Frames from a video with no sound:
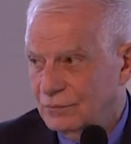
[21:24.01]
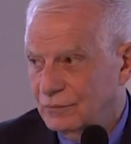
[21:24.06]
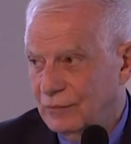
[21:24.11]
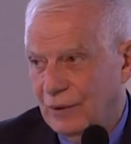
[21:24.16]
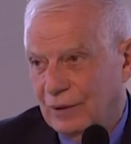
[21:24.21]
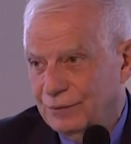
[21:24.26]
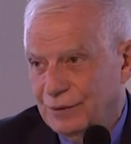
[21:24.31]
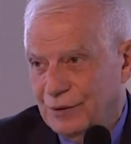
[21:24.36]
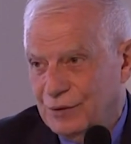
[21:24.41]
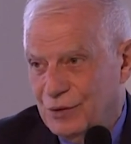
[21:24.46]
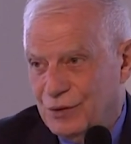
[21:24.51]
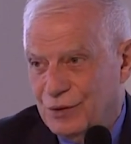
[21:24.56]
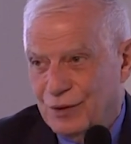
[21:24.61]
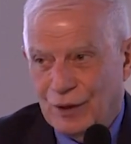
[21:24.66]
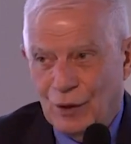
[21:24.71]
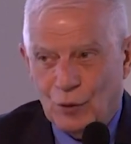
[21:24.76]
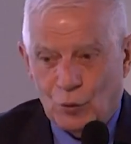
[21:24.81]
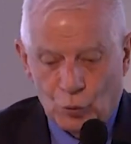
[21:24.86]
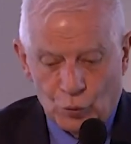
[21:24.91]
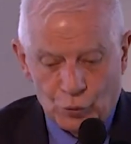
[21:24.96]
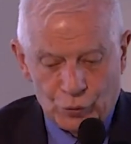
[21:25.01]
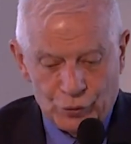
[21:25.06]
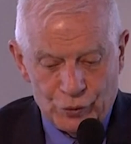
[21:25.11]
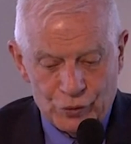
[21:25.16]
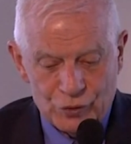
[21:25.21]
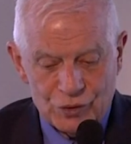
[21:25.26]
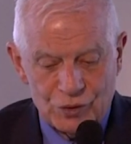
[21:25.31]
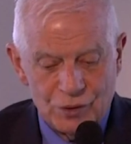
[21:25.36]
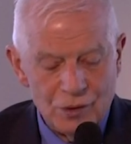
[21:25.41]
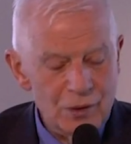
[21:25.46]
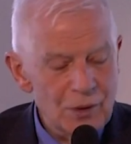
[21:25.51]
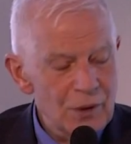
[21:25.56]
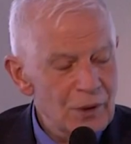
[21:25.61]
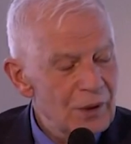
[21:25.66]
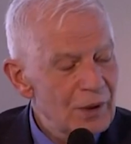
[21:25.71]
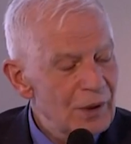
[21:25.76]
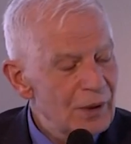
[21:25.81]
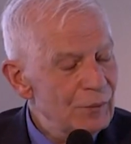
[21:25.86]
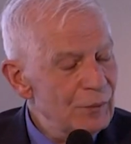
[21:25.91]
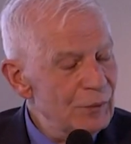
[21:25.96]
Well, this is in accordance
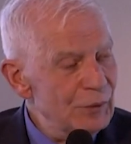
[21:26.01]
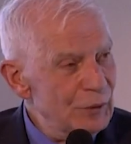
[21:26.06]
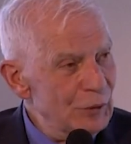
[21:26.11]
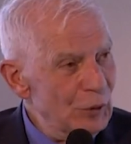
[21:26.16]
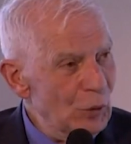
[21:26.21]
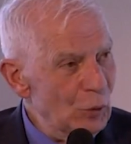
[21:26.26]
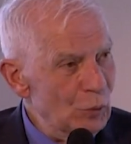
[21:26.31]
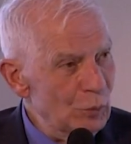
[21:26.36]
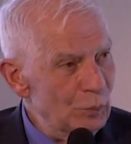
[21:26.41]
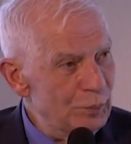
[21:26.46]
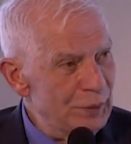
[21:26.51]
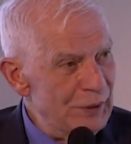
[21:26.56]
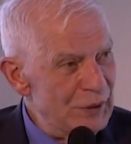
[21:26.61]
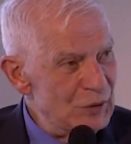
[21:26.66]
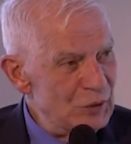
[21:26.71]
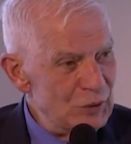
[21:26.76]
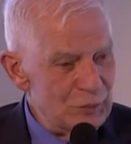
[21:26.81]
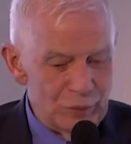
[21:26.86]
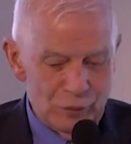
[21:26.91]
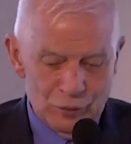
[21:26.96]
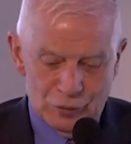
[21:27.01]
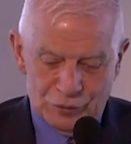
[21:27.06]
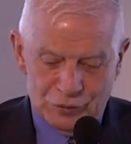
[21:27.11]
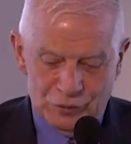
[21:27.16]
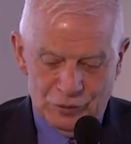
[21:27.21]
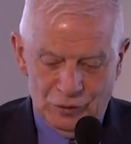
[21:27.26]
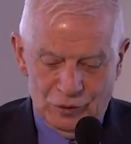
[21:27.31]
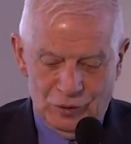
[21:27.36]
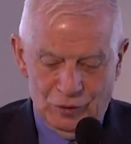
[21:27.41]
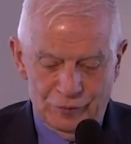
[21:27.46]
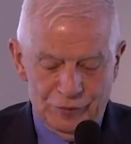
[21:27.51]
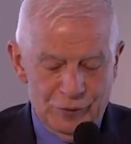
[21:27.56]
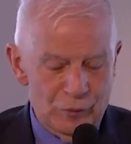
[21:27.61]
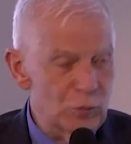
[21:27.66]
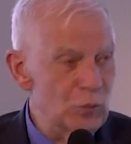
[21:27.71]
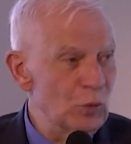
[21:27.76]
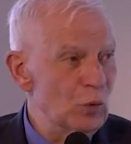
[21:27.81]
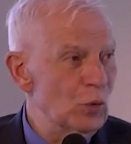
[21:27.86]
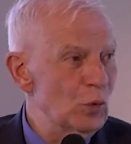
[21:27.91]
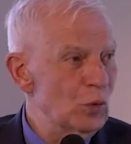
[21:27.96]
with the known principles of the
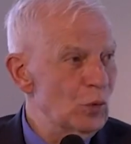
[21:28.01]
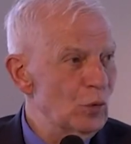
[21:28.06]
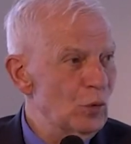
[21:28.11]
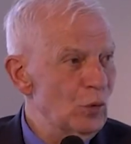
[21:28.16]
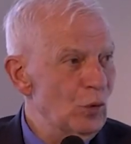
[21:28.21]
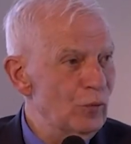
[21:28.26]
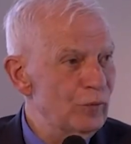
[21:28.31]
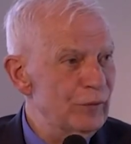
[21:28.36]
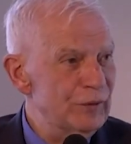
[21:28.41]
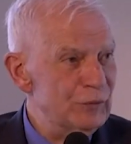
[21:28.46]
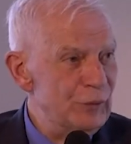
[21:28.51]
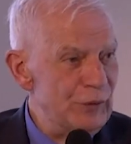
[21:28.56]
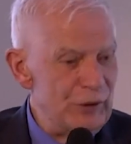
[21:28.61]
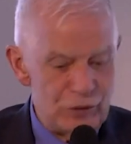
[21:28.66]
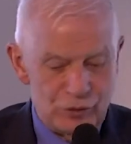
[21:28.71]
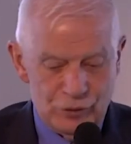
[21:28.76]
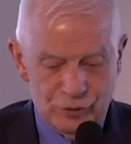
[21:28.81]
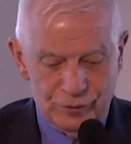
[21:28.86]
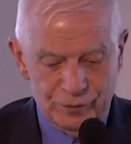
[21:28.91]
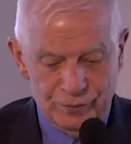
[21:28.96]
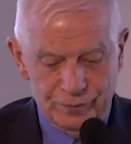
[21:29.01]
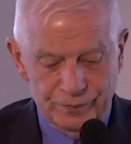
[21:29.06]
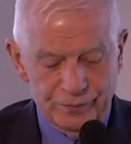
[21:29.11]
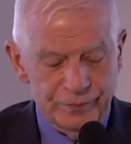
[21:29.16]
war of attrition.